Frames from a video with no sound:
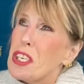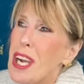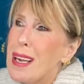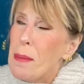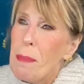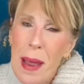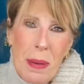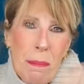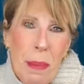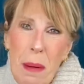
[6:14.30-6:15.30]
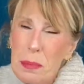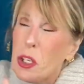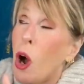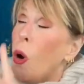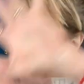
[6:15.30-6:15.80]
jelly baby bump,
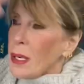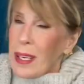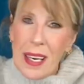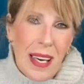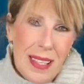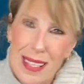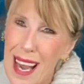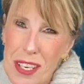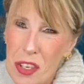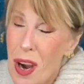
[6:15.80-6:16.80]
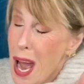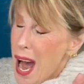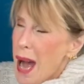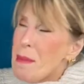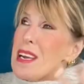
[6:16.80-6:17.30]
totally a disaster.
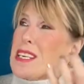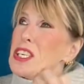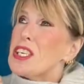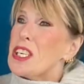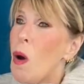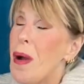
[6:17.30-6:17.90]
I mean, it's so